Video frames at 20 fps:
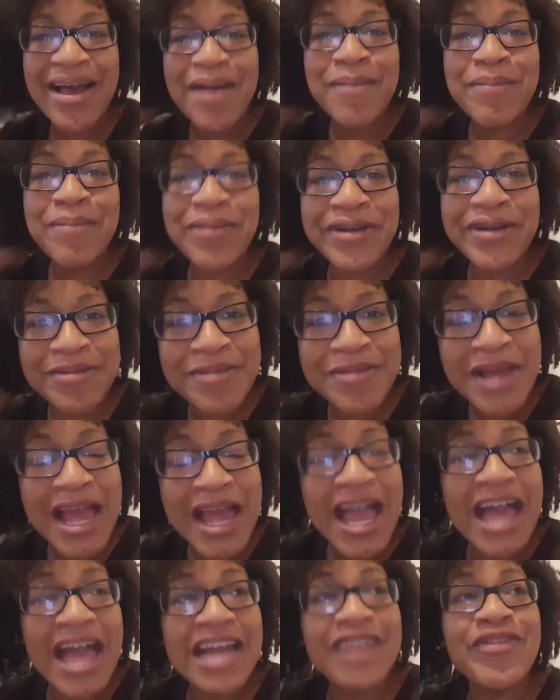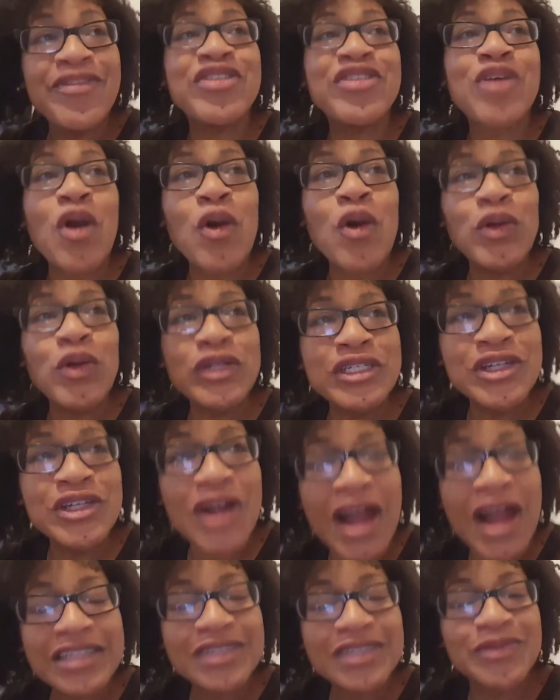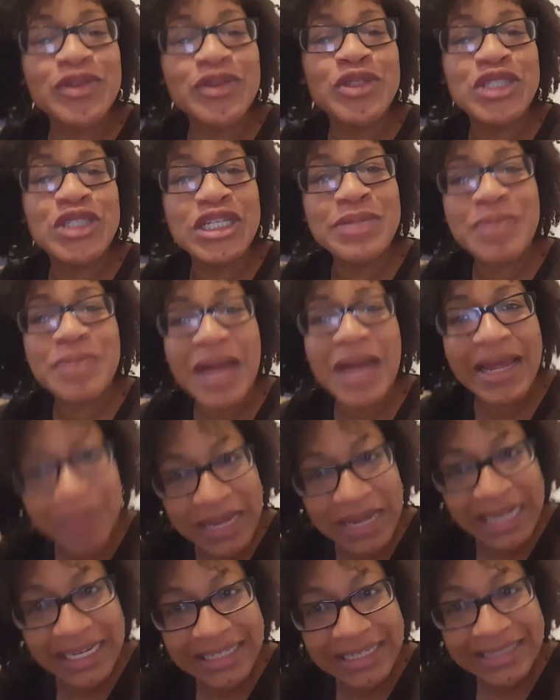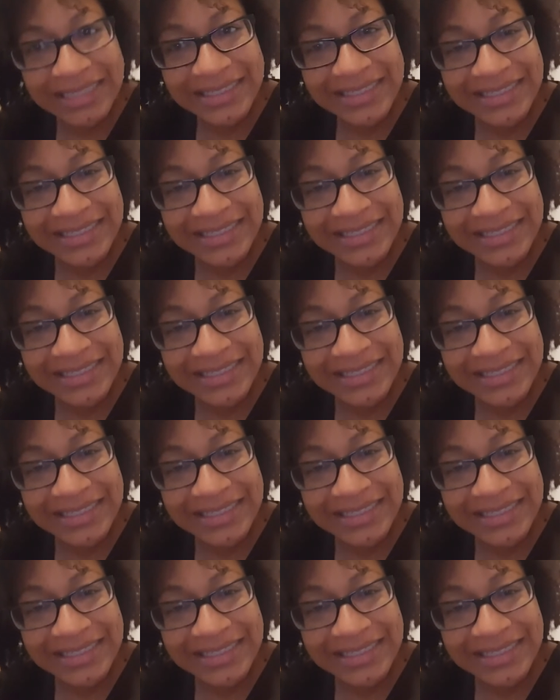Put them, and if it's cold in your house, if you're cheap like me,